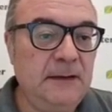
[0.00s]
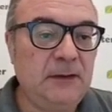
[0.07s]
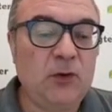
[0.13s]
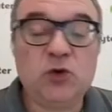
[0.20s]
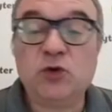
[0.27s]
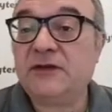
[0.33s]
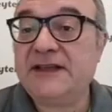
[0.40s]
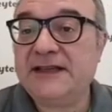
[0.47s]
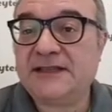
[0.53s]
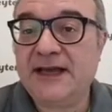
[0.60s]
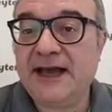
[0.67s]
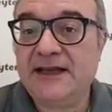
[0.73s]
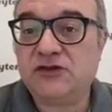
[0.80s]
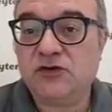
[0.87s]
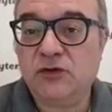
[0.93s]
All these
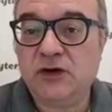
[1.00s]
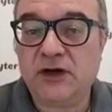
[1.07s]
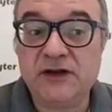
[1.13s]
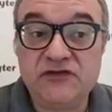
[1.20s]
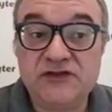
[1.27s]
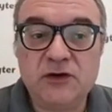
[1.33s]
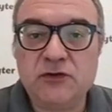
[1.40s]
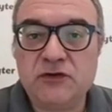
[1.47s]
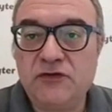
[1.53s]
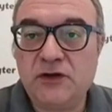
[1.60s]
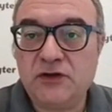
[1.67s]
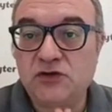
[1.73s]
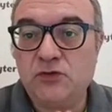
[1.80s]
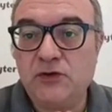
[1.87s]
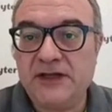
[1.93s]
lines or curves are
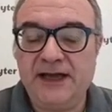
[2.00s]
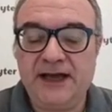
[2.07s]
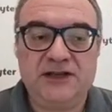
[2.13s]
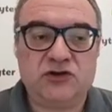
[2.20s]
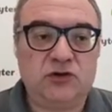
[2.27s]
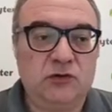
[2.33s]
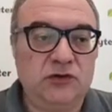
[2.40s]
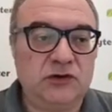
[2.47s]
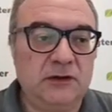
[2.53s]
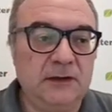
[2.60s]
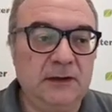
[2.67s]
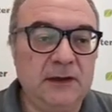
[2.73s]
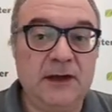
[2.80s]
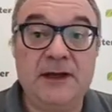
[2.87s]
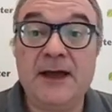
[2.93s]
referred to as isos.
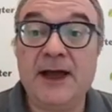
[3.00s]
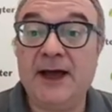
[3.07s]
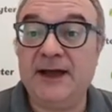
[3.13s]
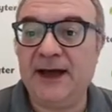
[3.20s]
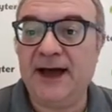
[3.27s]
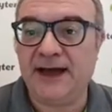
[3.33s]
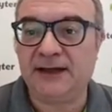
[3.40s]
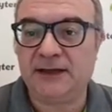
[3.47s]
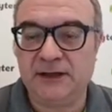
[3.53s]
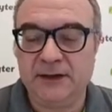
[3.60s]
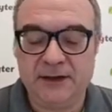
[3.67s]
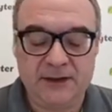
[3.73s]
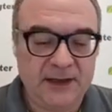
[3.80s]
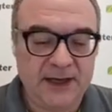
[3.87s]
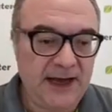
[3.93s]
A line,
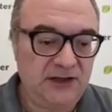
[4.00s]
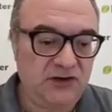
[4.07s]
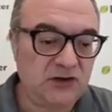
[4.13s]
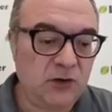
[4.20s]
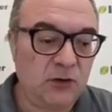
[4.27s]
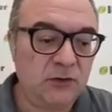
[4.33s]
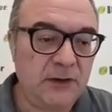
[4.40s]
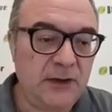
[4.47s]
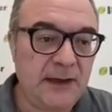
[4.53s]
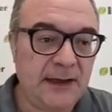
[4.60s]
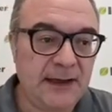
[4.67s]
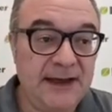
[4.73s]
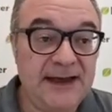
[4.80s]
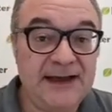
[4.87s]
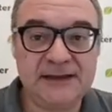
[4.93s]
iso,
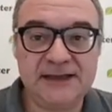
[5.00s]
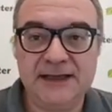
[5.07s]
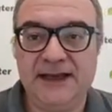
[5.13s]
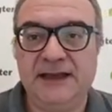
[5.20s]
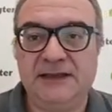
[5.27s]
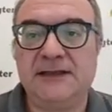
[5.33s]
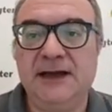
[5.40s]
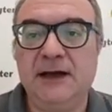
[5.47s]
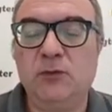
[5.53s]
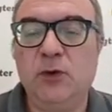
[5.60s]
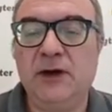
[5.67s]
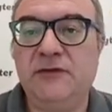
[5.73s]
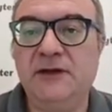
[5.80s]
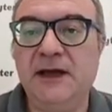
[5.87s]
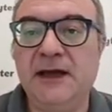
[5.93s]
indicates that
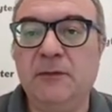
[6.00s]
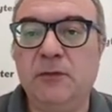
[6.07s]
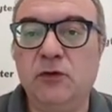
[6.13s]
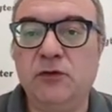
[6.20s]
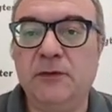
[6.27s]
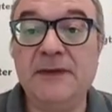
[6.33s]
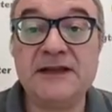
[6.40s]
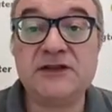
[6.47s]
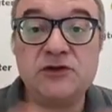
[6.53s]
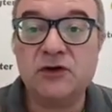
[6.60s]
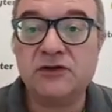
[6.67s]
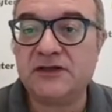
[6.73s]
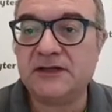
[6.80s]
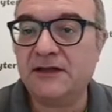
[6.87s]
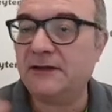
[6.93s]
one variable remains
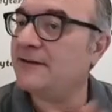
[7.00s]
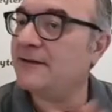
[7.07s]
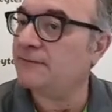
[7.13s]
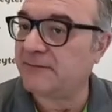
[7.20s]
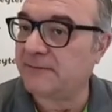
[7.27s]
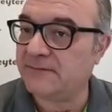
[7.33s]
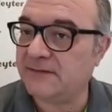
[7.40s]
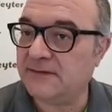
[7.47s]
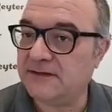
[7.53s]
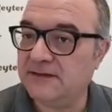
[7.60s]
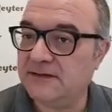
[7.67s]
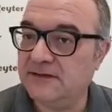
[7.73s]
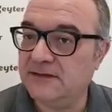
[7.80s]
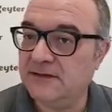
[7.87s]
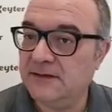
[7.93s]
constant.
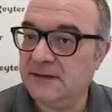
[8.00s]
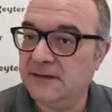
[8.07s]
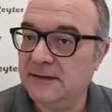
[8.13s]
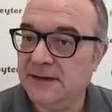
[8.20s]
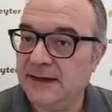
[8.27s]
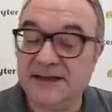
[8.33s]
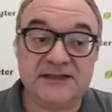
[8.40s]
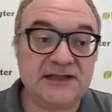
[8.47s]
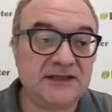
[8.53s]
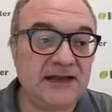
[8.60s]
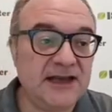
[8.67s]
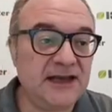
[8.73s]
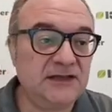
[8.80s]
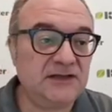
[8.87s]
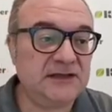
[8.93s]
In this
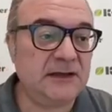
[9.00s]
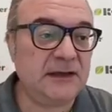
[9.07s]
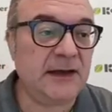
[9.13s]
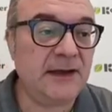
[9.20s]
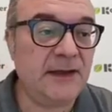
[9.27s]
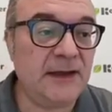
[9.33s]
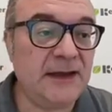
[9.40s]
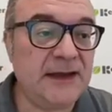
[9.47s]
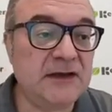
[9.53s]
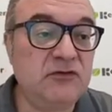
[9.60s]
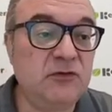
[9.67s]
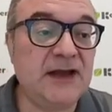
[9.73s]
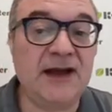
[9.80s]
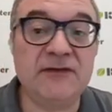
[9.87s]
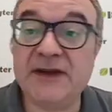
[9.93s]
case, if
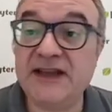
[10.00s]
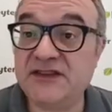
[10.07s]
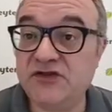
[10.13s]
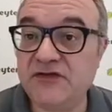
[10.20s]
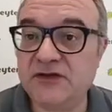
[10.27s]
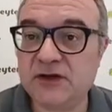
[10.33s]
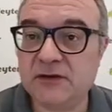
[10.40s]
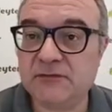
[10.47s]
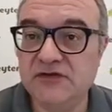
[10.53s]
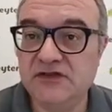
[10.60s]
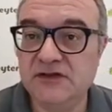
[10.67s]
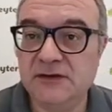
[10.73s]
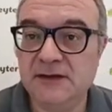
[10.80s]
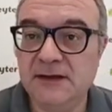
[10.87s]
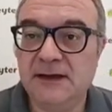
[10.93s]
we have
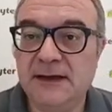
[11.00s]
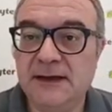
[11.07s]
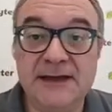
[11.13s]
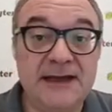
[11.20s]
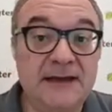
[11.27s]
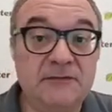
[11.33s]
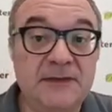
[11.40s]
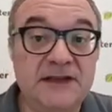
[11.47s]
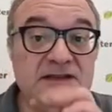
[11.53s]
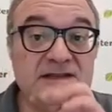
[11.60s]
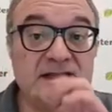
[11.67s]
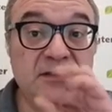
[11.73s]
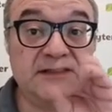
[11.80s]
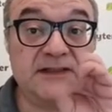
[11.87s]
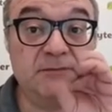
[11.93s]
isotherms, it means
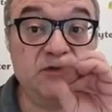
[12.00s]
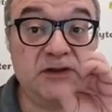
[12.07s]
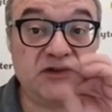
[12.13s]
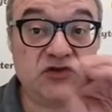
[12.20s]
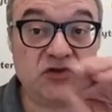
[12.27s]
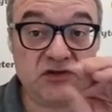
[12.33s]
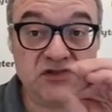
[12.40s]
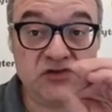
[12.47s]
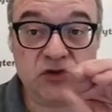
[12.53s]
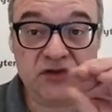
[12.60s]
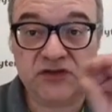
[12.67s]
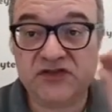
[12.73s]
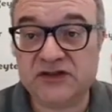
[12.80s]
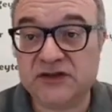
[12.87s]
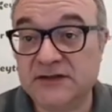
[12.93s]
their temperature is
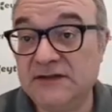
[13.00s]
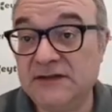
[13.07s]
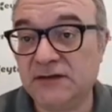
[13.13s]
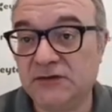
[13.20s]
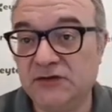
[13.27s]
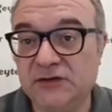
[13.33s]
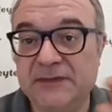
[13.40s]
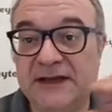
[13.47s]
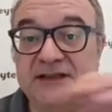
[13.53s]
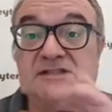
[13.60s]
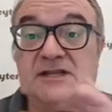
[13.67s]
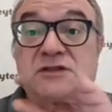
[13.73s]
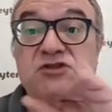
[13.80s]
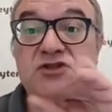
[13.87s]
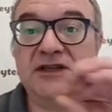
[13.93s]
constant, remains
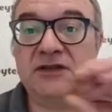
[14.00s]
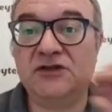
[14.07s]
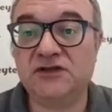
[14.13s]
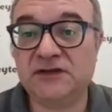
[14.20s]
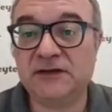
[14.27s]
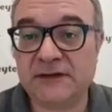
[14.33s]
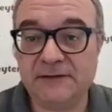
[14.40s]
unchanged.